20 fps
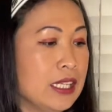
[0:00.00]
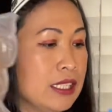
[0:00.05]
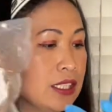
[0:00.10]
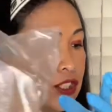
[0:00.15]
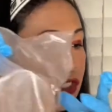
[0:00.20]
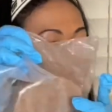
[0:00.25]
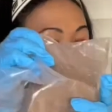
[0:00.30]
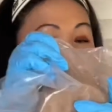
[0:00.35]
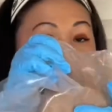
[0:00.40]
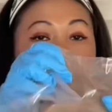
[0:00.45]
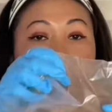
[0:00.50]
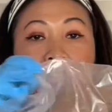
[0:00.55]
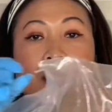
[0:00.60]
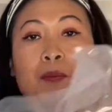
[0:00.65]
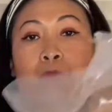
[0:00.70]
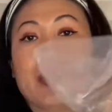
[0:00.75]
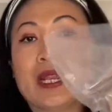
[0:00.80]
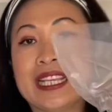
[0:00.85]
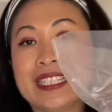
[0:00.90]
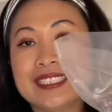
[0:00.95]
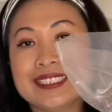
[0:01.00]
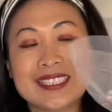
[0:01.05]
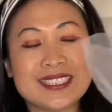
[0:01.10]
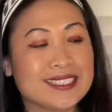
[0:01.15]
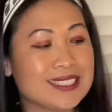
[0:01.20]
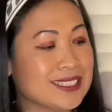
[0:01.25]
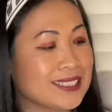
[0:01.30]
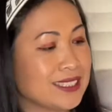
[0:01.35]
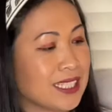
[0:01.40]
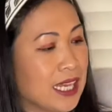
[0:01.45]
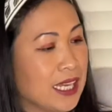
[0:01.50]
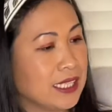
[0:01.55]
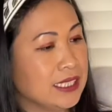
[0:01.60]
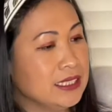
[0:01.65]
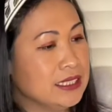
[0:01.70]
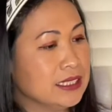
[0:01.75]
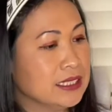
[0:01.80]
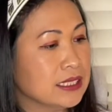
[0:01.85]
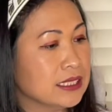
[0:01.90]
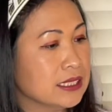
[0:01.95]
so I'm gonna place this
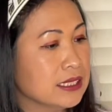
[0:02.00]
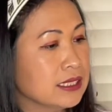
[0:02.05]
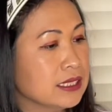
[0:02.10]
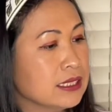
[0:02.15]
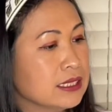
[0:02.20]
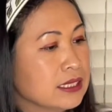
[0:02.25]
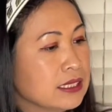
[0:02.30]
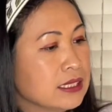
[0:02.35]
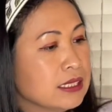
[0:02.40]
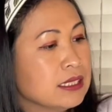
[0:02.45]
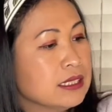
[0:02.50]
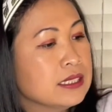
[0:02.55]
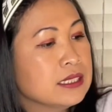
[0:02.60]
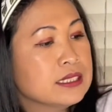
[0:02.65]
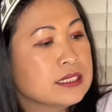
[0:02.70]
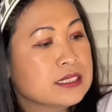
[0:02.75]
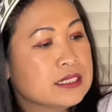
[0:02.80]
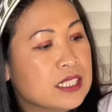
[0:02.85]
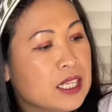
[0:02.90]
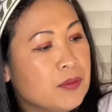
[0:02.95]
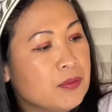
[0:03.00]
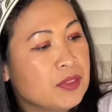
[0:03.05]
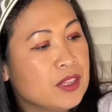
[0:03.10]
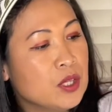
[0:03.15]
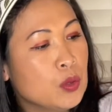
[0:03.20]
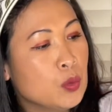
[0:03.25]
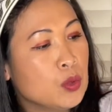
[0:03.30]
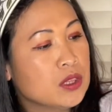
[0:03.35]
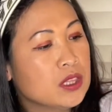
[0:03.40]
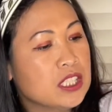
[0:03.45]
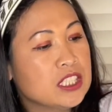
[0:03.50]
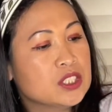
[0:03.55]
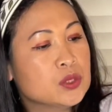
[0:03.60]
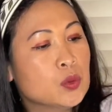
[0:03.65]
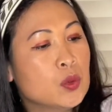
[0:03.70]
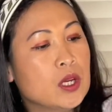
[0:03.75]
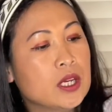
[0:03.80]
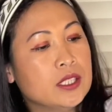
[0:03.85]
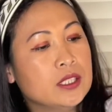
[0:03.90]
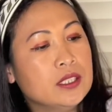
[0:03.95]
aside. Same thing with this
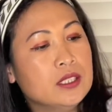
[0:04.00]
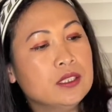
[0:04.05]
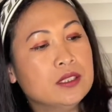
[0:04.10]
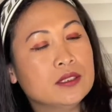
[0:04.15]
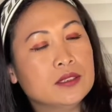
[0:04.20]
one.